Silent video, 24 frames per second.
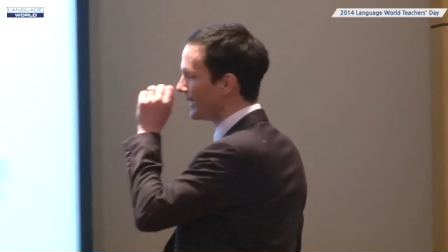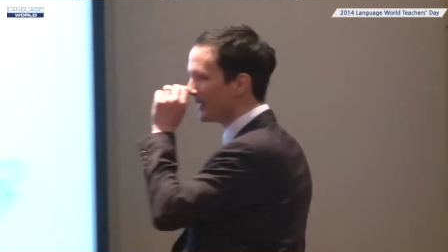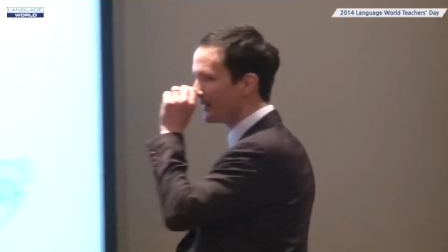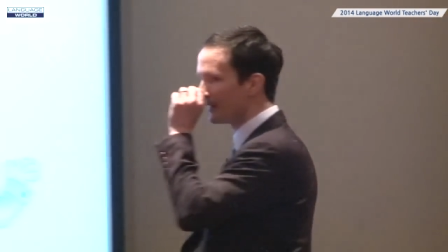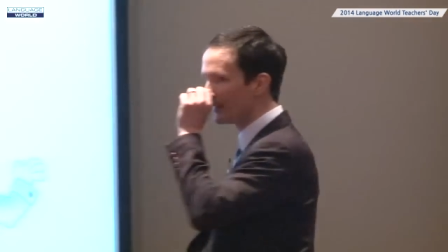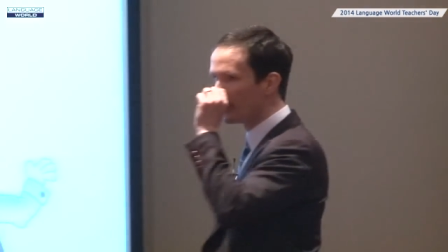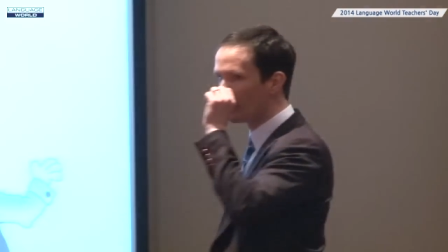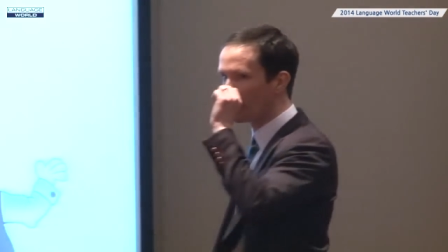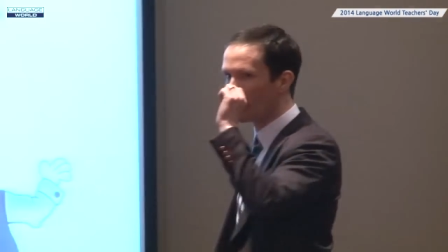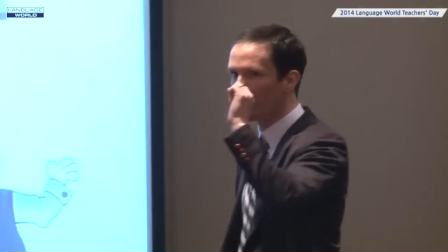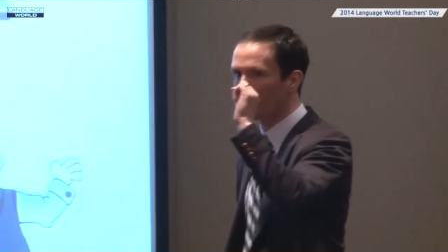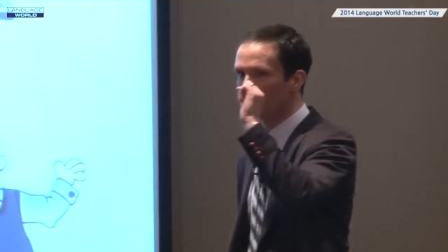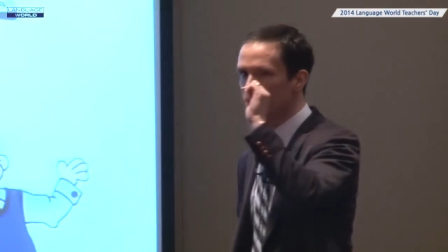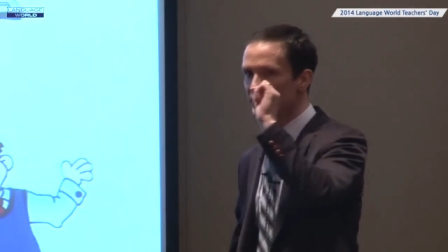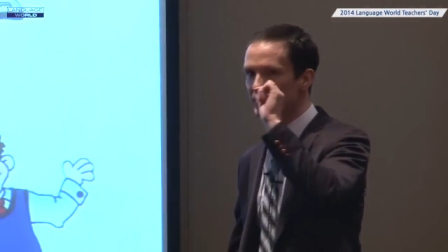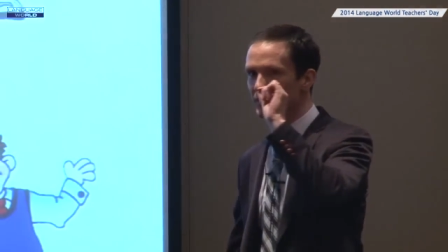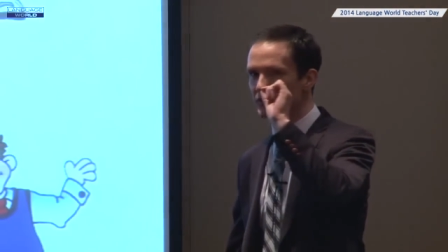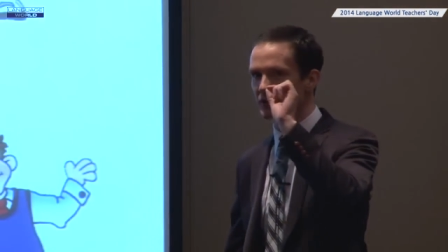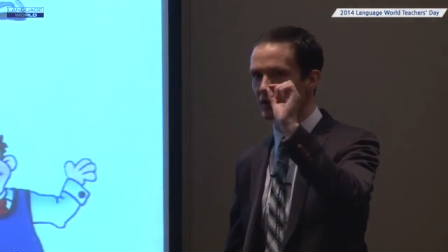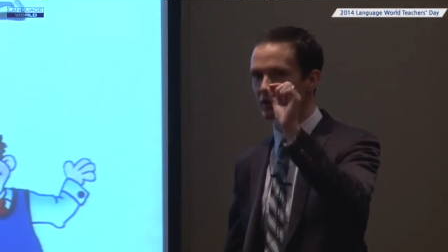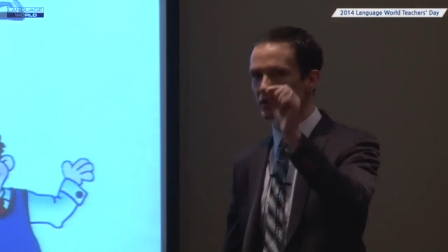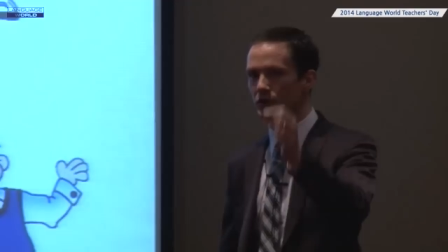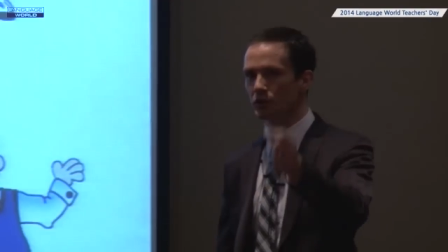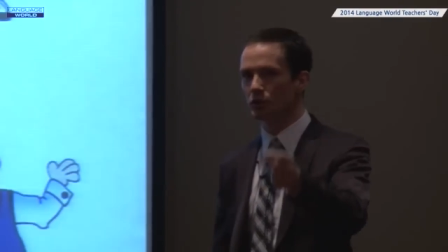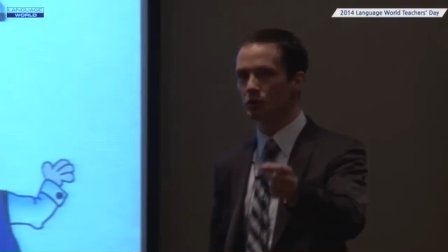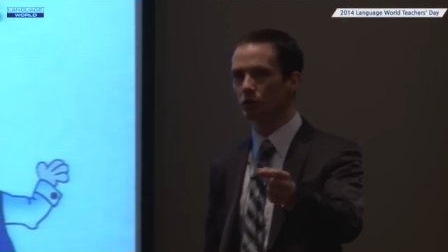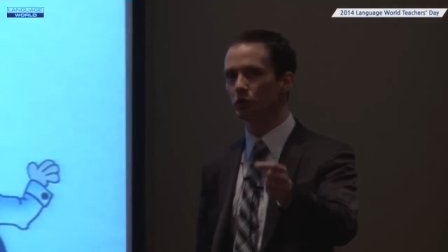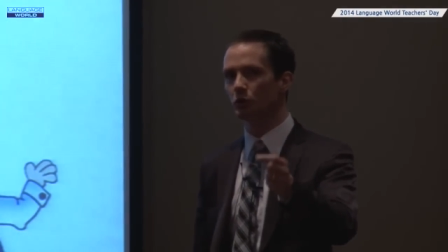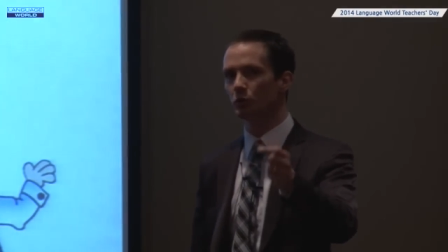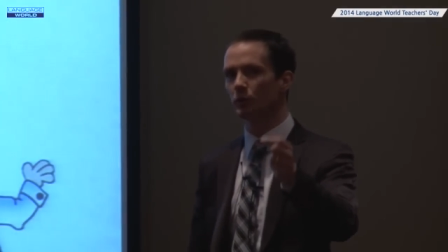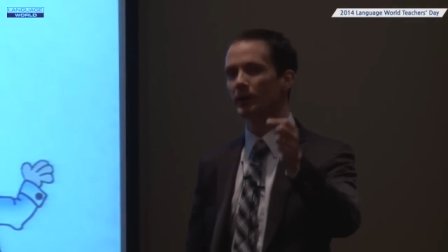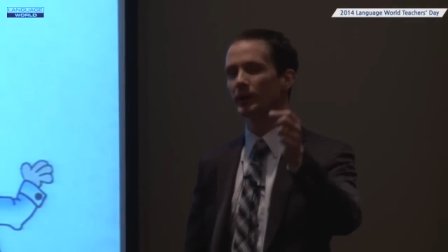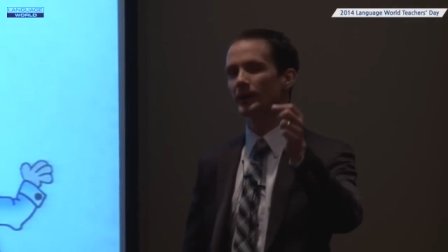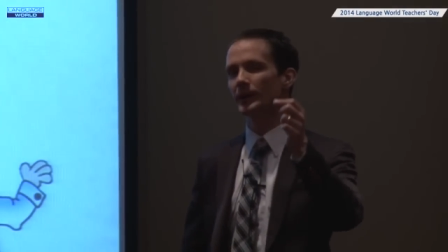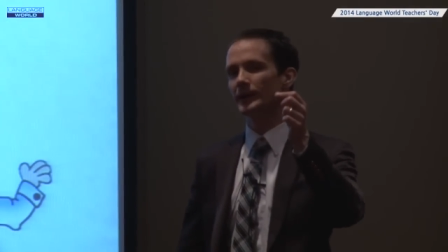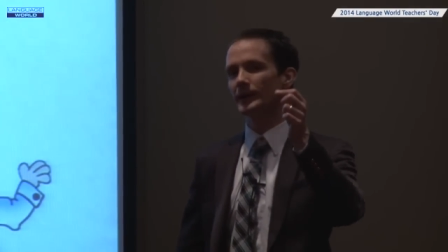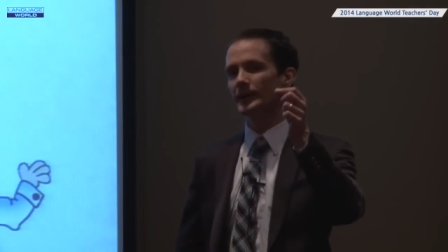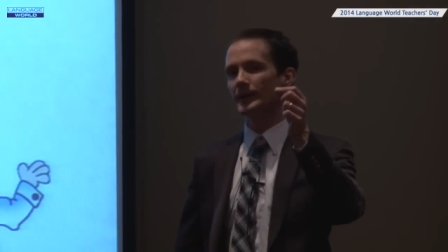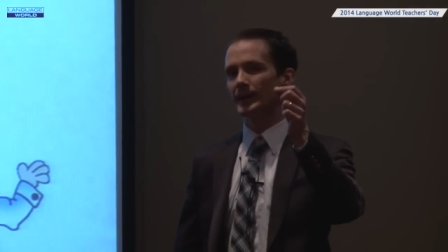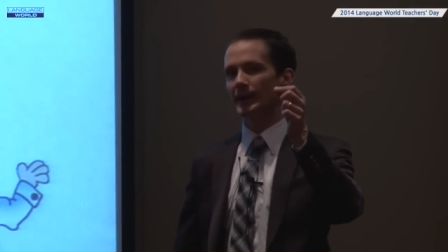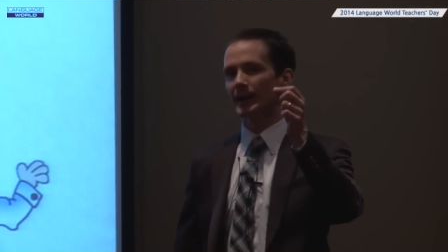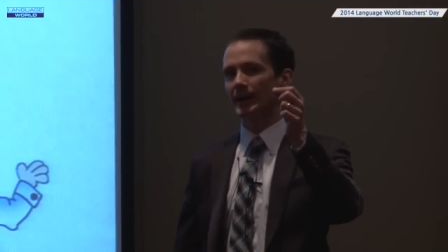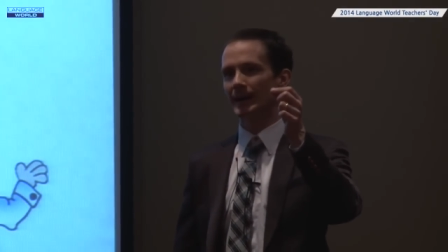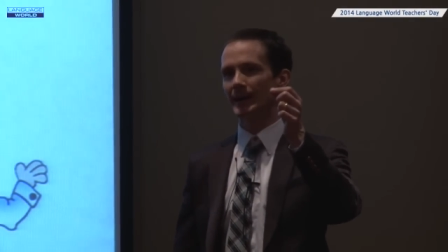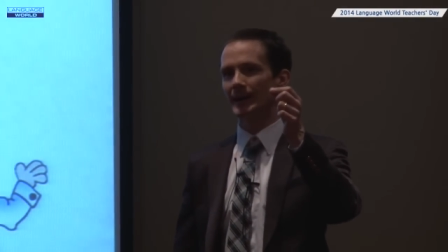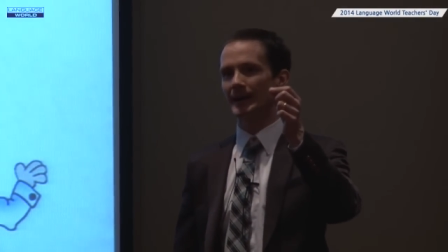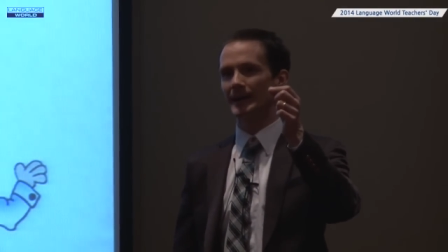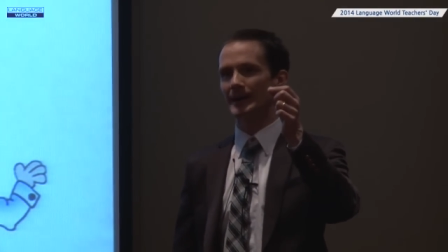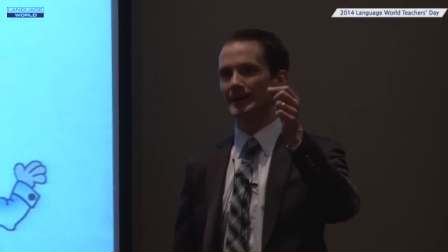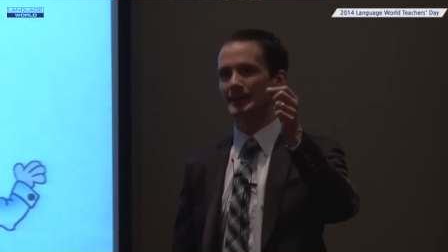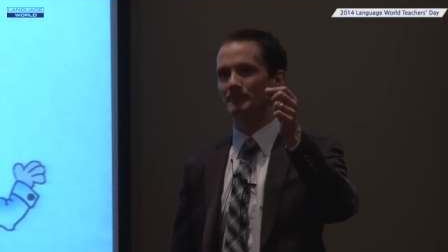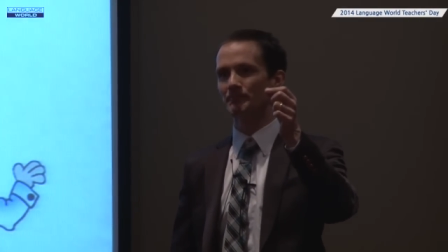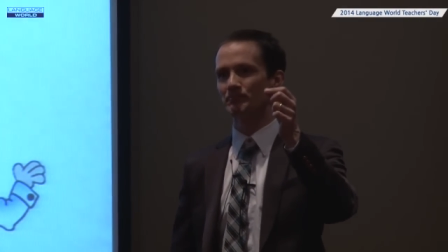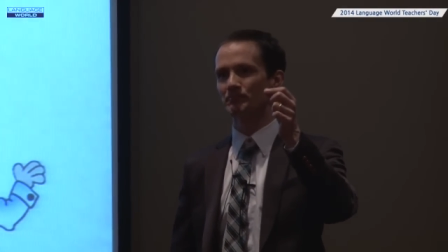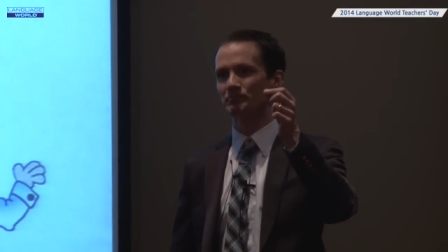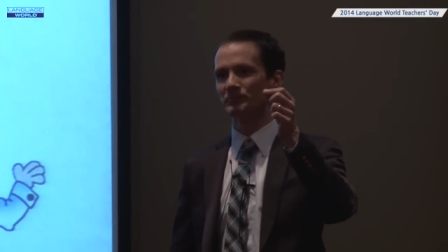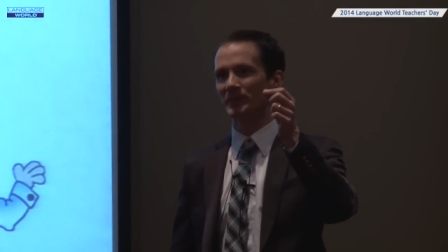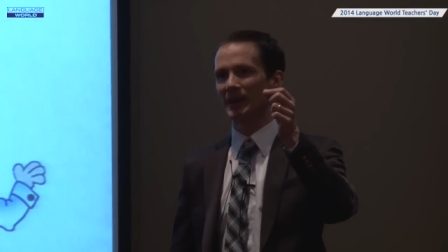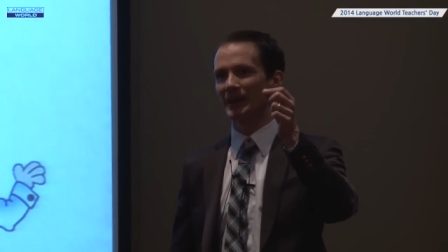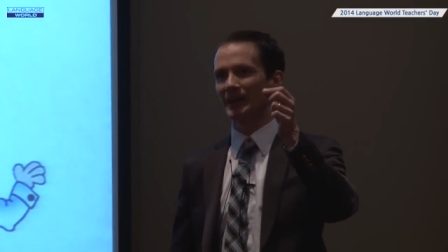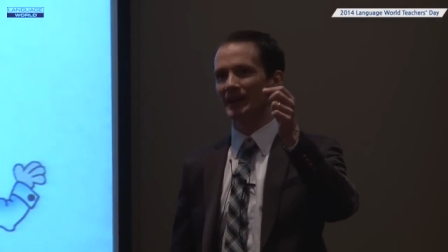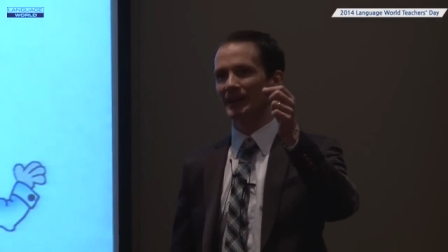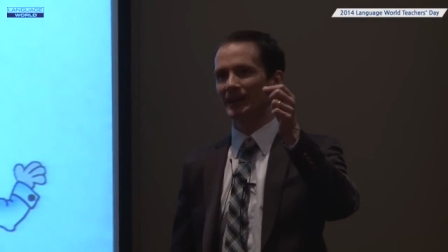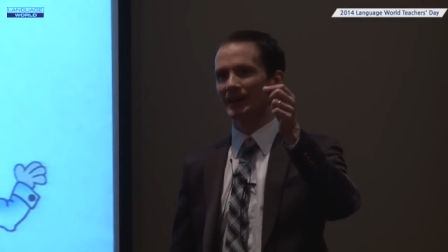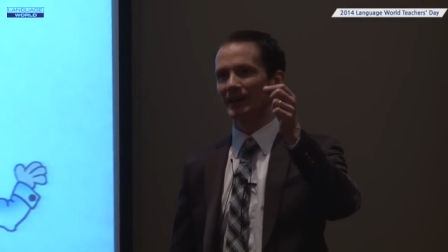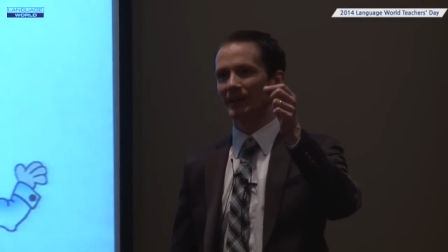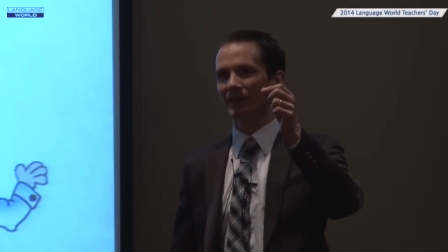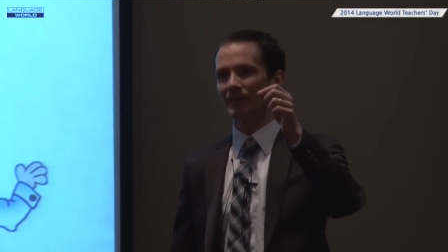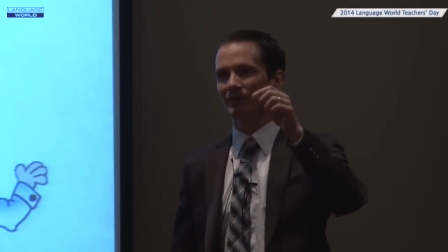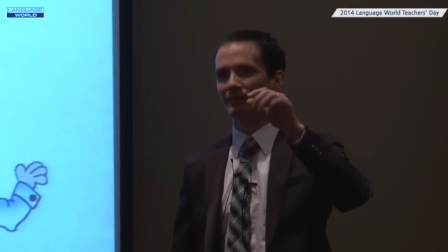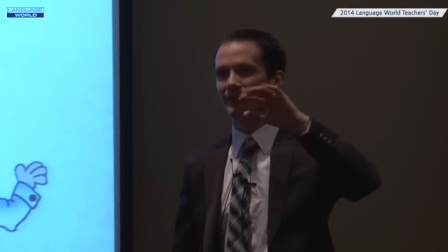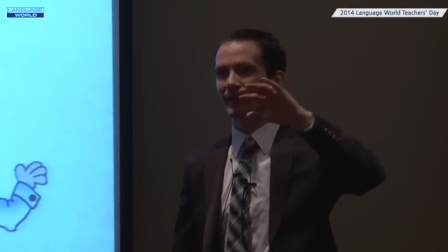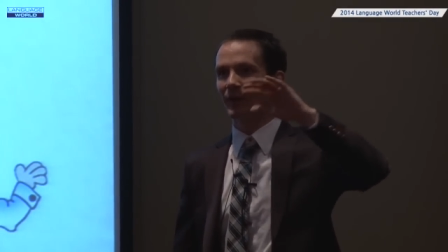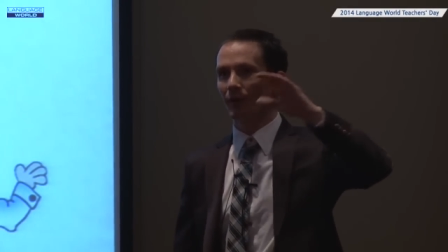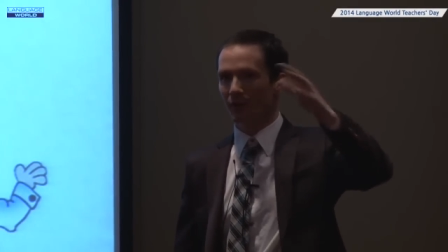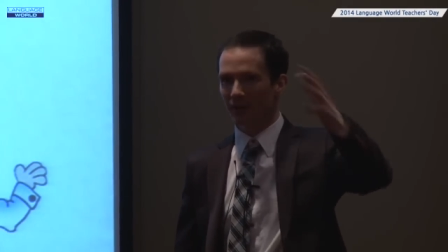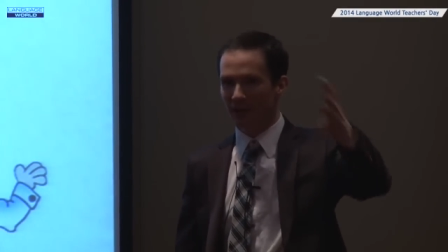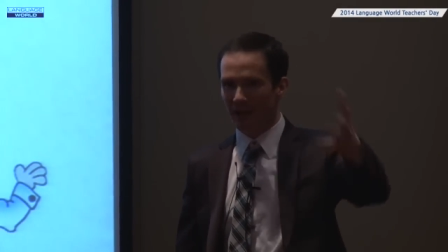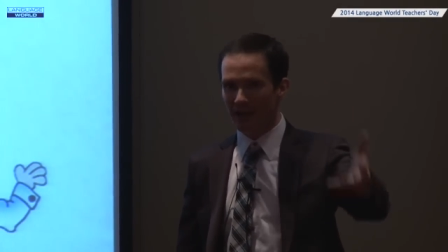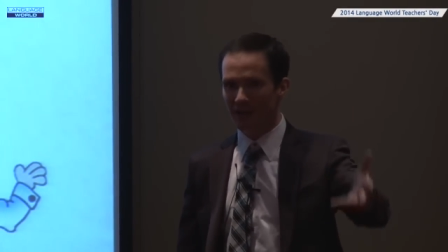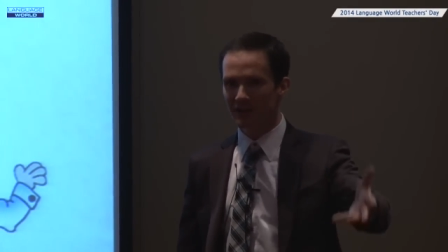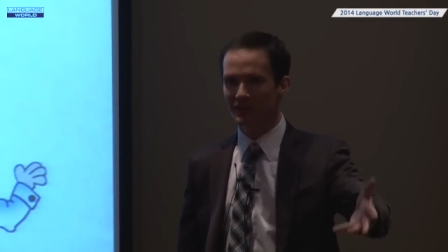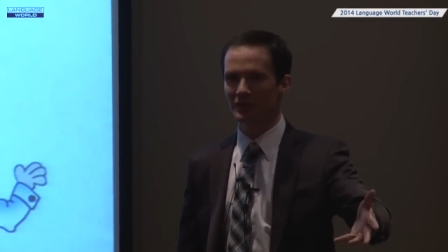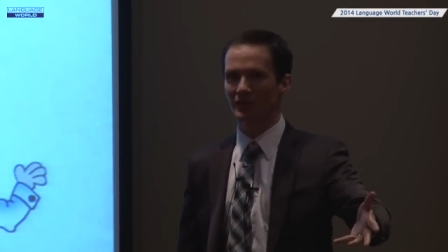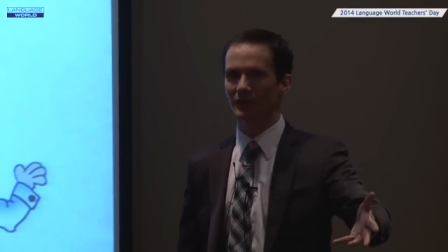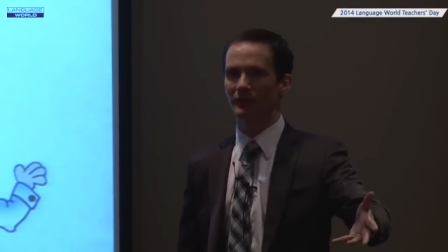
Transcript: there's a new variation